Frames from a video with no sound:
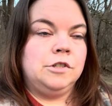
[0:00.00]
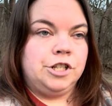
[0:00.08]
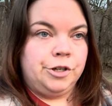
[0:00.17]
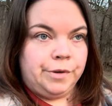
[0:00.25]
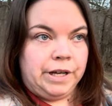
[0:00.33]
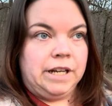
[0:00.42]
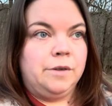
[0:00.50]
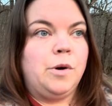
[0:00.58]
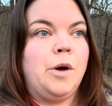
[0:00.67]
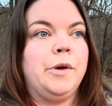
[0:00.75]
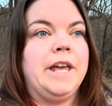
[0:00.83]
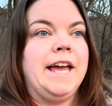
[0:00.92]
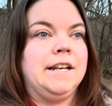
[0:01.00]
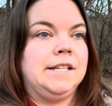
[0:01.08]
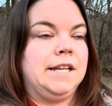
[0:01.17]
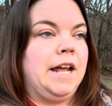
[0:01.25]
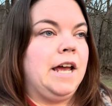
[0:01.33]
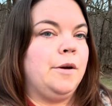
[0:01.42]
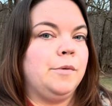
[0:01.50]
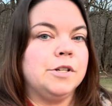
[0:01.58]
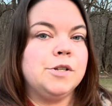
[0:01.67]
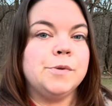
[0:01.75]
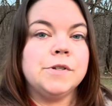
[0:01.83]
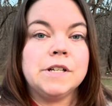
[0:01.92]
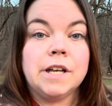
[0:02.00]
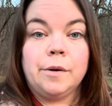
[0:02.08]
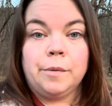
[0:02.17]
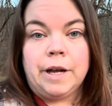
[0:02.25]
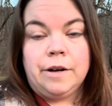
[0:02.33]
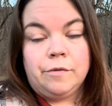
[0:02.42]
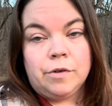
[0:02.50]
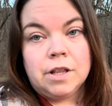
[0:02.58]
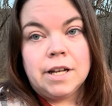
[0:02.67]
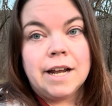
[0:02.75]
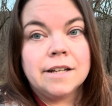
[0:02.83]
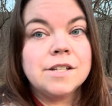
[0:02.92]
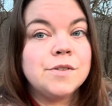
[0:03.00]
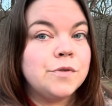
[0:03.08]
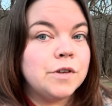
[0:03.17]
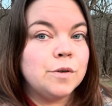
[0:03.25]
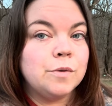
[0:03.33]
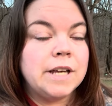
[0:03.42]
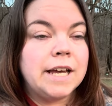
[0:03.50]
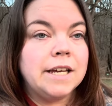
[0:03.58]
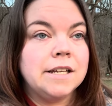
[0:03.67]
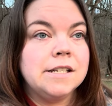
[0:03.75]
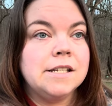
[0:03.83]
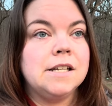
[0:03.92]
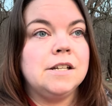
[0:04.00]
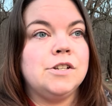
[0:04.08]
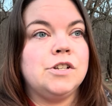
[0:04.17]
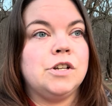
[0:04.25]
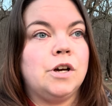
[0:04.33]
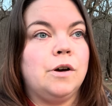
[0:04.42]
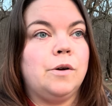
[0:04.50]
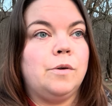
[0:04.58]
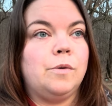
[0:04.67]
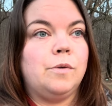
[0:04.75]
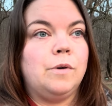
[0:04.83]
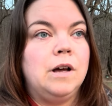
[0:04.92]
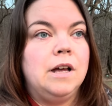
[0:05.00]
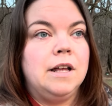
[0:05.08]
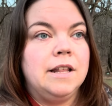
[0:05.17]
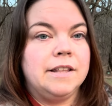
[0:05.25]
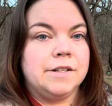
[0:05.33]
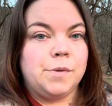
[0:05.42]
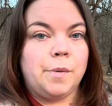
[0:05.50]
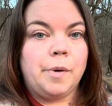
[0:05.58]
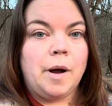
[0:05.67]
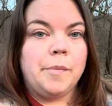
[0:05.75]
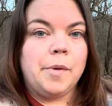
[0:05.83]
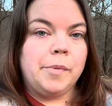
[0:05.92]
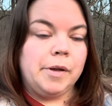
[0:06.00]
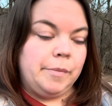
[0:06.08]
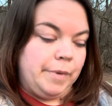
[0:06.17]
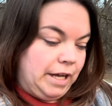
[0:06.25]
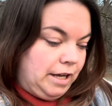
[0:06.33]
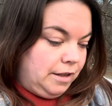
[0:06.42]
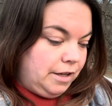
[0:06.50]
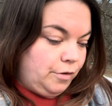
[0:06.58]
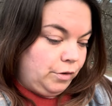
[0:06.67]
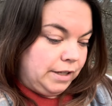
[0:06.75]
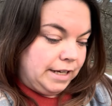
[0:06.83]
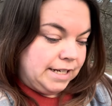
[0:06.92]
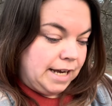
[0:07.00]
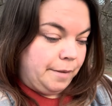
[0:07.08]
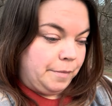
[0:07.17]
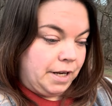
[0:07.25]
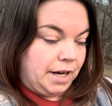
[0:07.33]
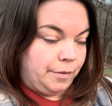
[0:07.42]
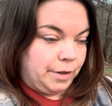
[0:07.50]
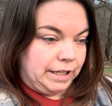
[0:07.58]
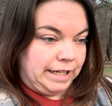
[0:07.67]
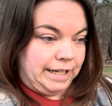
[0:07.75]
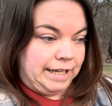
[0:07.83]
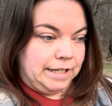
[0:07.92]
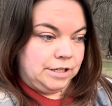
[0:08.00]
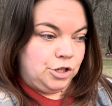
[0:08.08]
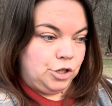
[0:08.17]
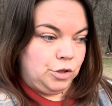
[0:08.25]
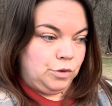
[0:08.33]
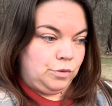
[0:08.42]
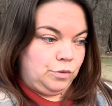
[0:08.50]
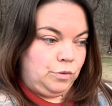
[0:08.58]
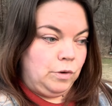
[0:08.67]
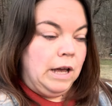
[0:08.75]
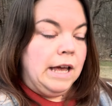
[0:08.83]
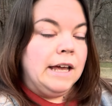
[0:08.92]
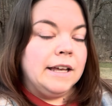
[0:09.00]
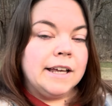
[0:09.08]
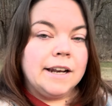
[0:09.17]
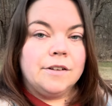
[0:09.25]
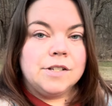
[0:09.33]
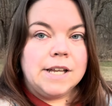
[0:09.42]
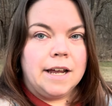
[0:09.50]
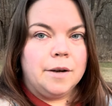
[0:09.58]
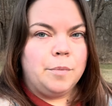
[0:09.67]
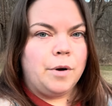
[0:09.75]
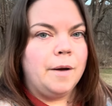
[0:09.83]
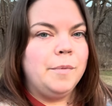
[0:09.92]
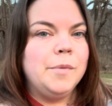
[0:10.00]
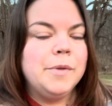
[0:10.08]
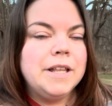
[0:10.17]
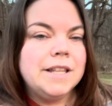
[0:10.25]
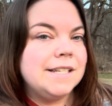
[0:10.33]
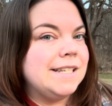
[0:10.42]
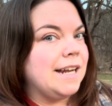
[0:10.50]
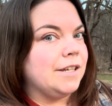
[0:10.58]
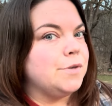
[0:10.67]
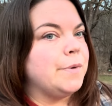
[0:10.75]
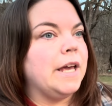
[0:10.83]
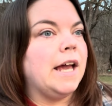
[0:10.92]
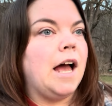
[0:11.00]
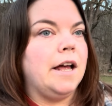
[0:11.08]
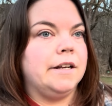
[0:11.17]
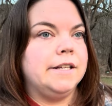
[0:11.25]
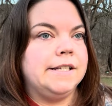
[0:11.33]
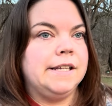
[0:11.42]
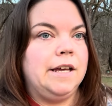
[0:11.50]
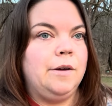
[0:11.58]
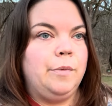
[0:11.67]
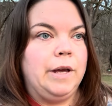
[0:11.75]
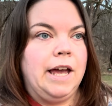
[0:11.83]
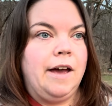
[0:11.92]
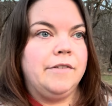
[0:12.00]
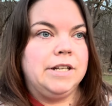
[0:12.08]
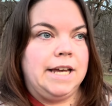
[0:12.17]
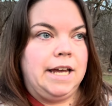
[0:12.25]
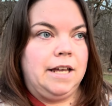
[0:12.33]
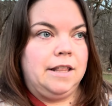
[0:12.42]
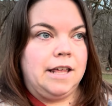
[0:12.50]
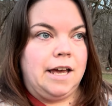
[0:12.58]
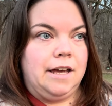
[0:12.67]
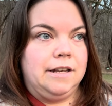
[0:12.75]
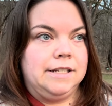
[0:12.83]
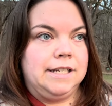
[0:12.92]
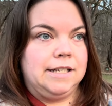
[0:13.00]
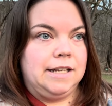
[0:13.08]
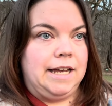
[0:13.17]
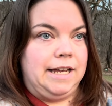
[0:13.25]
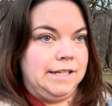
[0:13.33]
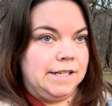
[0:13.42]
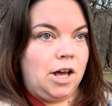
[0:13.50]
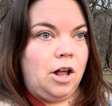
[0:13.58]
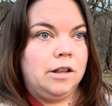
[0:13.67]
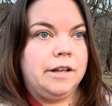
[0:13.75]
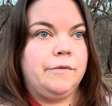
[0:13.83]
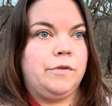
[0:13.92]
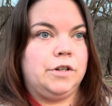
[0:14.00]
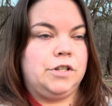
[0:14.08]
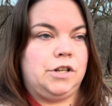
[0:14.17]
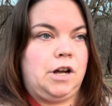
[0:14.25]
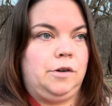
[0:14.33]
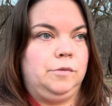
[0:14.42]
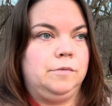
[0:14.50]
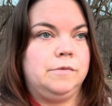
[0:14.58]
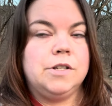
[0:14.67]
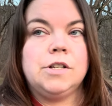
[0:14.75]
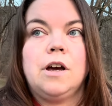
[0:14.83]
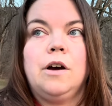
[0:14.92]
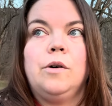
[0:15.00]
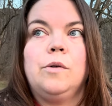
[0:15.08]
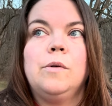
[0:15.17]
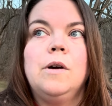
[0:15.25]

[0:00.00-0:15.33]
doing what we can today. We're supposed to get rain for the next few days. So this will probably be the only time that I really get to get outside, probably this next week. Honestly, we have a day that is calling for snow. So